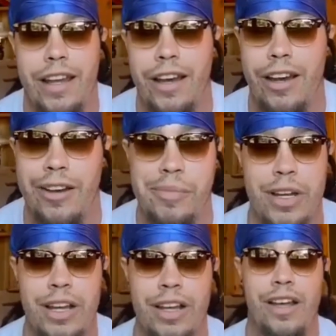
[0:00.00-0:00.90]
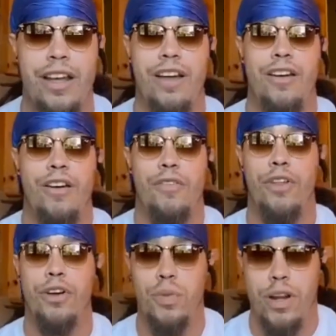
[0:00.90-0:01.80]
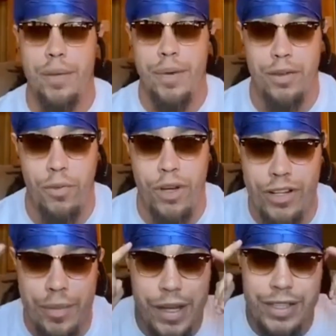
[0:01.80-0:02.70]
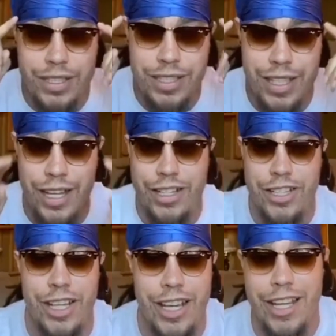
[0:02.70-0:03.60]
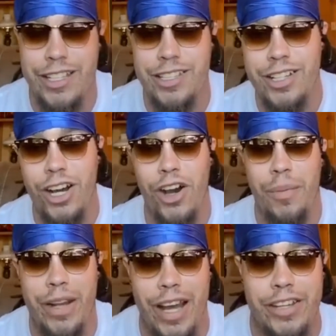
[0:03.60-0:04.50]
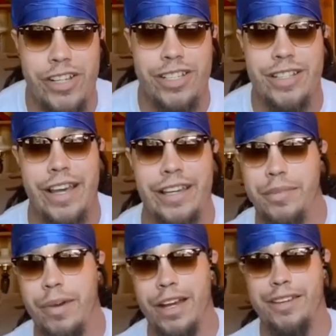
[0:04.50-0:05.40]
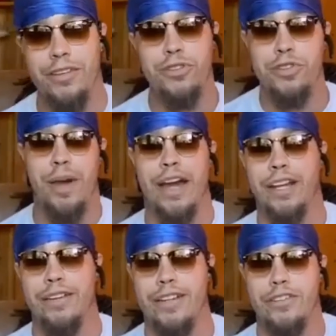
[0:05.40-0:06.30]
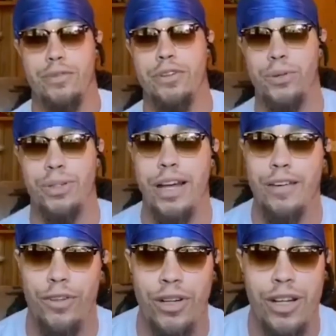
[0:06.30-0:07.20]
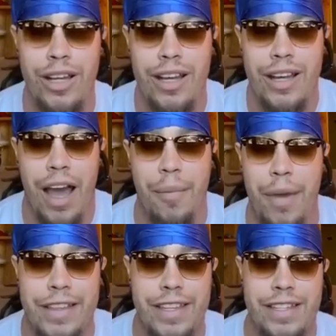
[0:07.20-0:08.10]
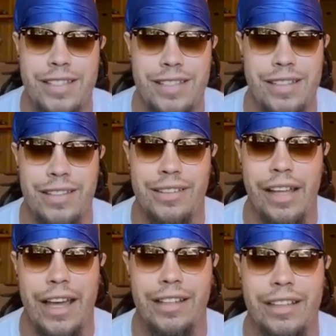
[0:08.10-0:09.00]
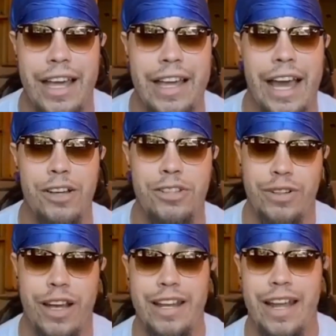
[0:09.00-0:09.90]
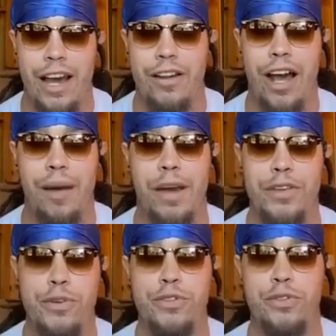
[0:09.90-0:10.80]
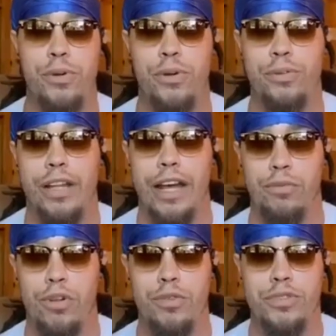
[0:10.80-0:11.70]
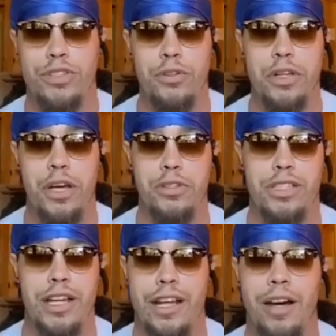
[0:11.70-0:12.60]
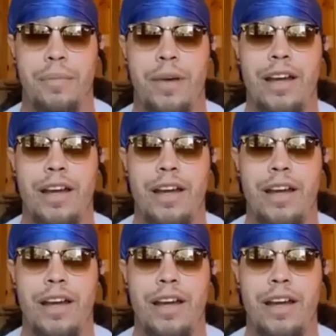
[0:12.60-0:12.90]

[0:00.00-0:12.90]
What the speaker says: For those wondering about the stunner shades, no, I'm not just taking my douchebaggery to a new level. I'm at this like lake house right now, and not my usual like room studio setup.